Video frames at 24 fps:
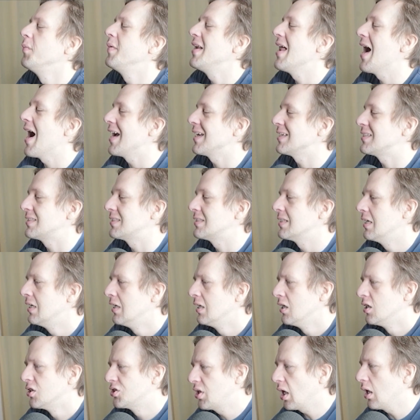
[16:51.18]
Dice.
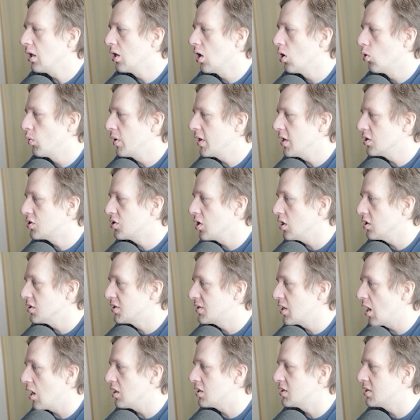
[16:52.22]
Solo. When your turn
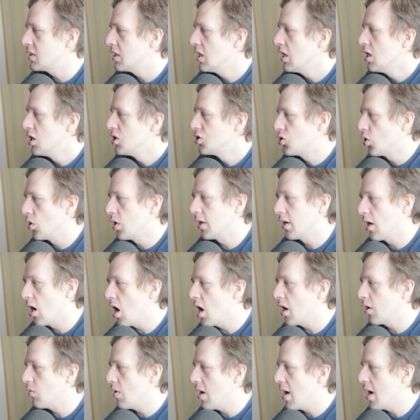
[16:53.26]
starts, during
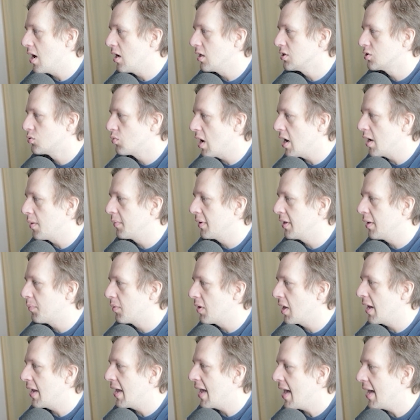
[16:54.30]
odd rounds, randomly
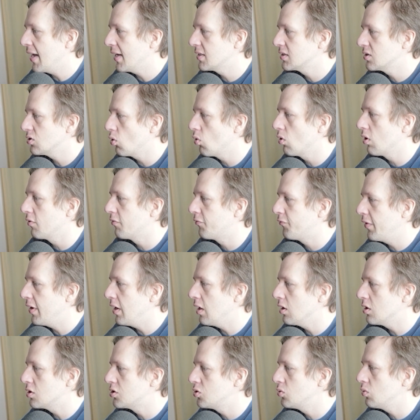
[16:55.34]
apply Hex or
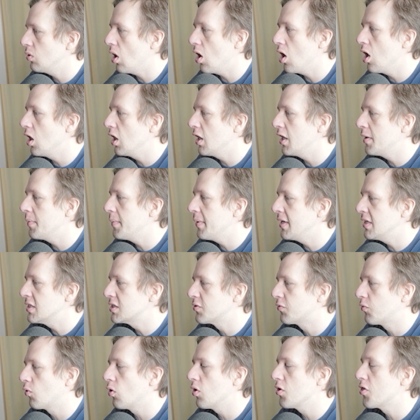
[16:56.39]
Fear to all enemies
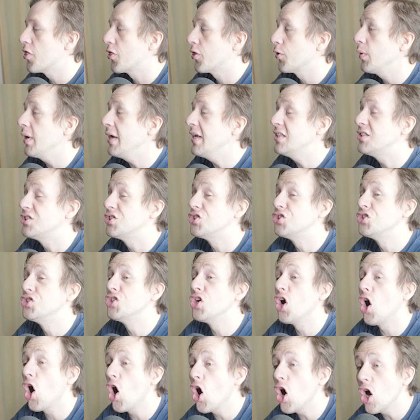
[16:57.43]
for 3
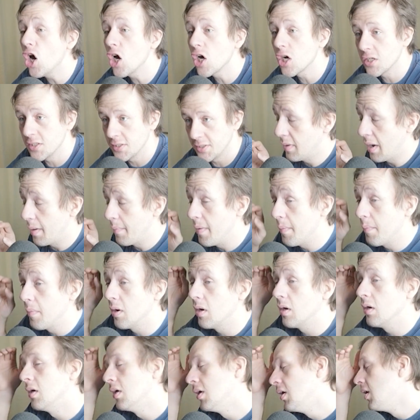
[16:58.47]
turns. I
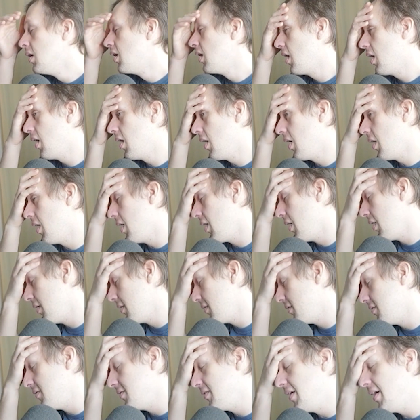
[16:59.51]
remember
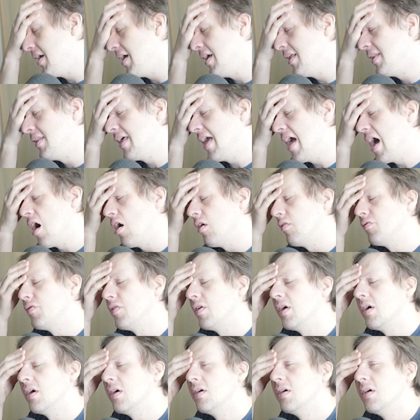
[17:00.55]
in the
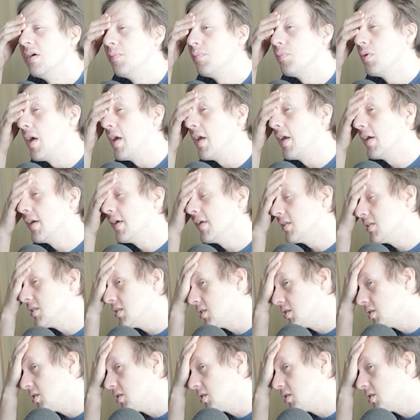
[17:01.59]
alpha playing it.